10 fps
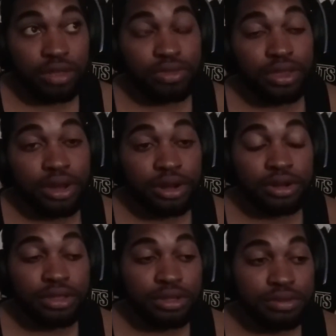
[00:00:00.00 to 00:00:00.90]
out there,
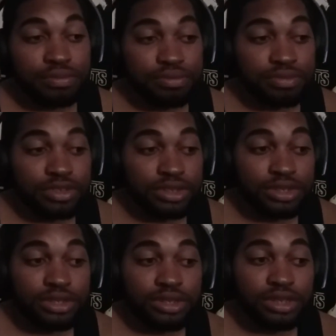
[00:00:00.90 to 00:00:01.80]
you know,
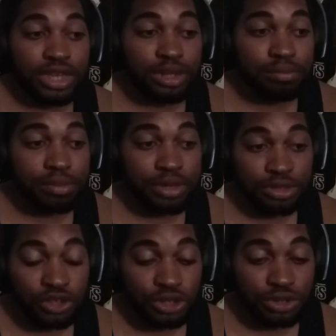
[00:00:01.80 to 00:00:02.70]
taking
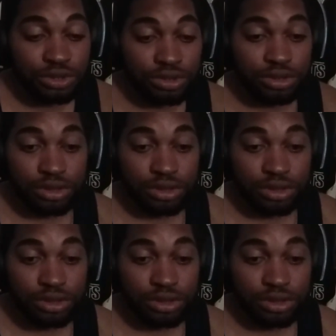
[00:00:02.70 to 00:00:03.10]
pictures.